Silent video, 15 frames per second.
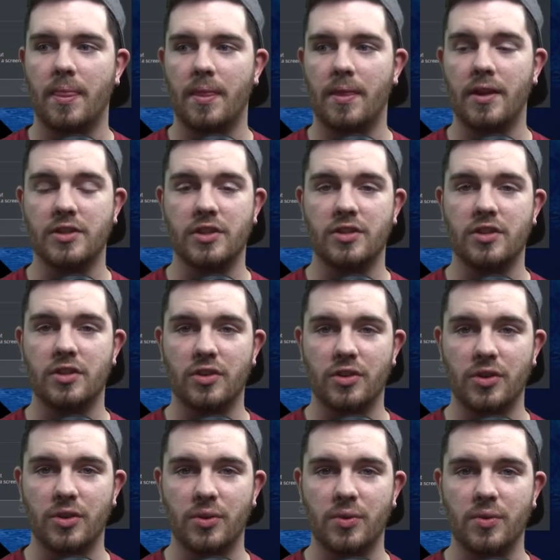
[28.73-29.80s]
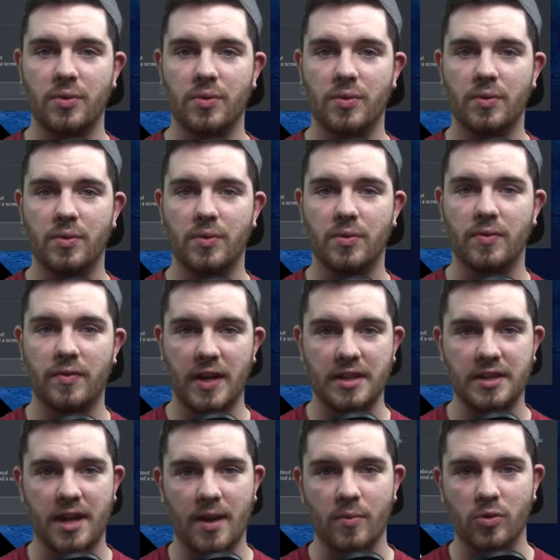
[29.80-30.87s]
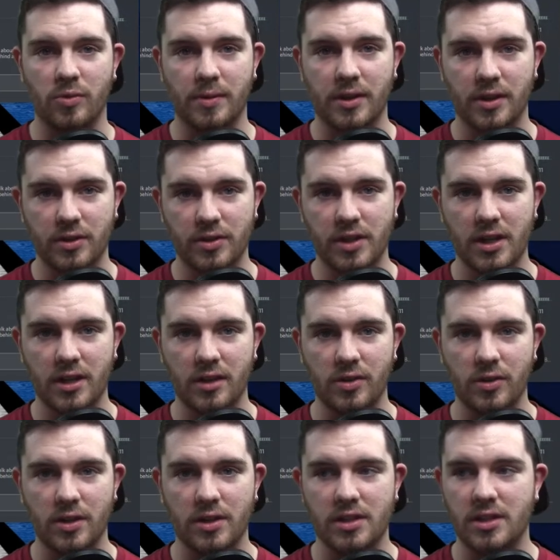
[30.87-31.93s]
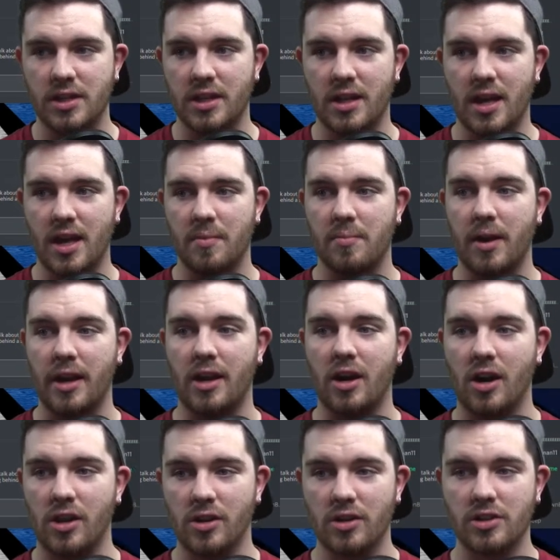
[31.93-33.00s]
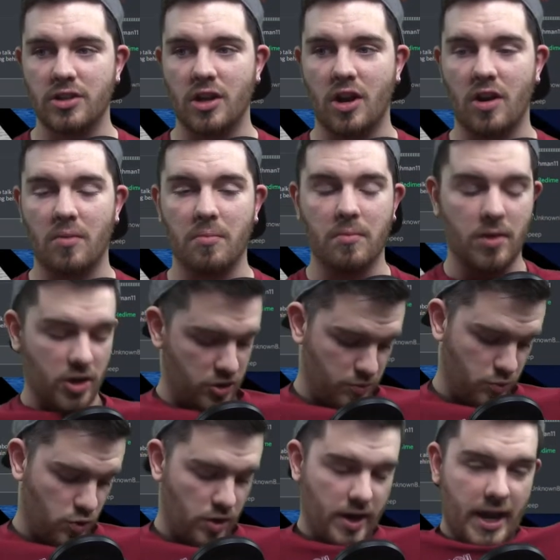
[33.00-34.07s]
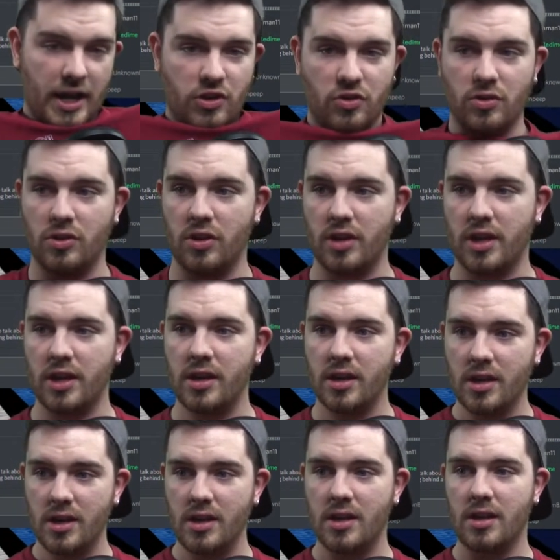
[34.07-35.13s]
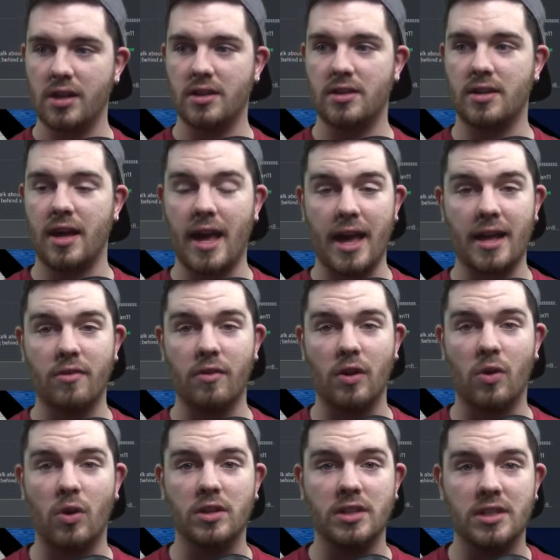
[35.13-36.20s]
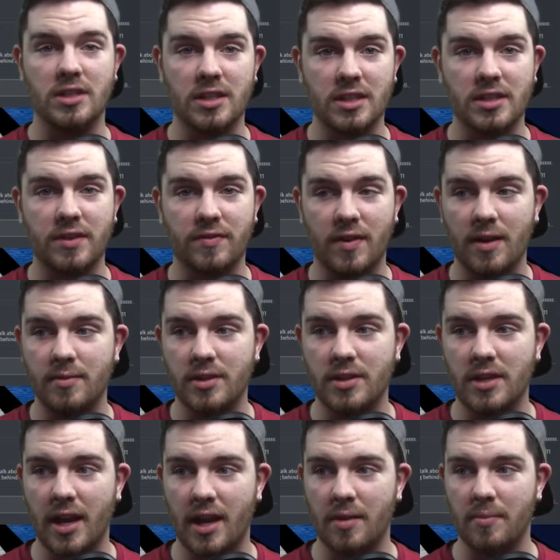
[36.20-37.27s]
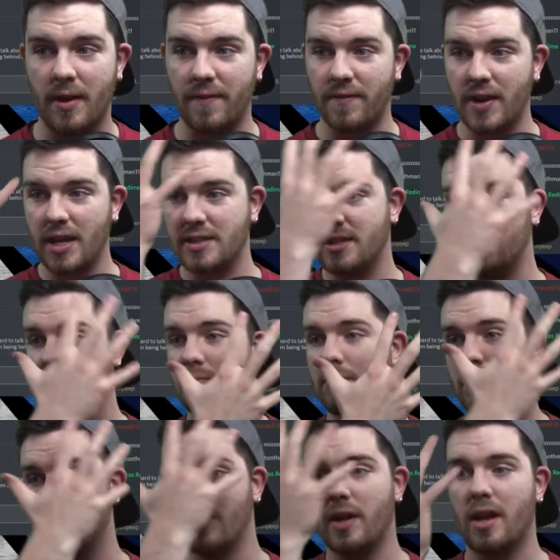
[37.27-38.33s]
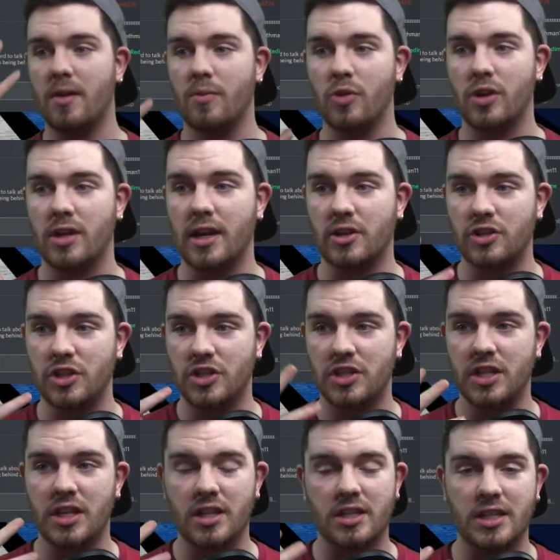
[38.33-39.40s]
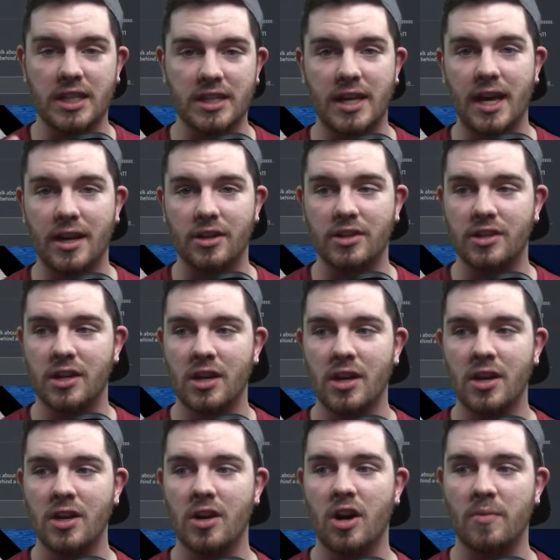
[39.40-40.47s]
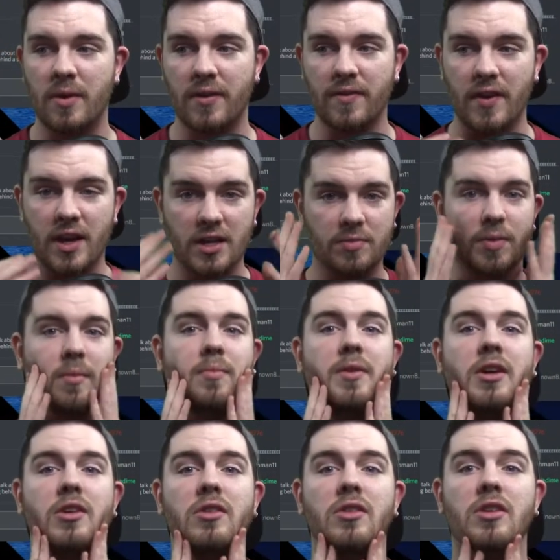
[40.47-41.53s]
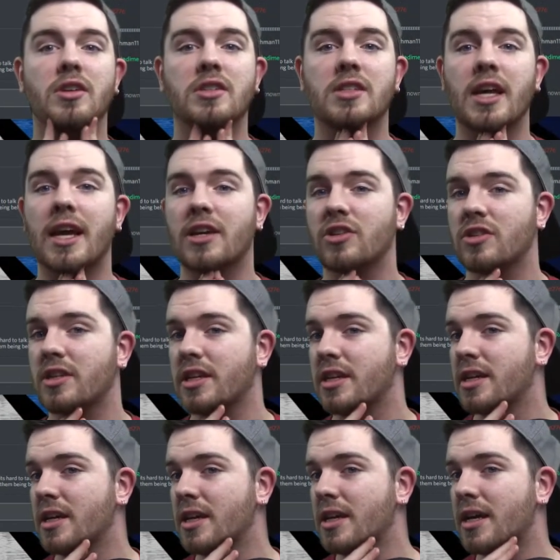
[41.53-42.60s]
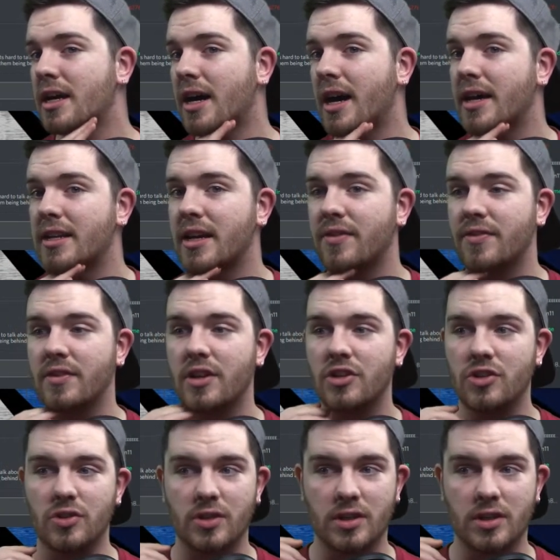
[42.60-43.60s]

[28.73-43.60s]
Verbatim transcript: This is the new face cam we'll be using. You can see that my colors are much more natural looking. This end records at sixty frames a second. My face isn't blown out anymore. You can actually see the details on my face. My beard looks actually high definition.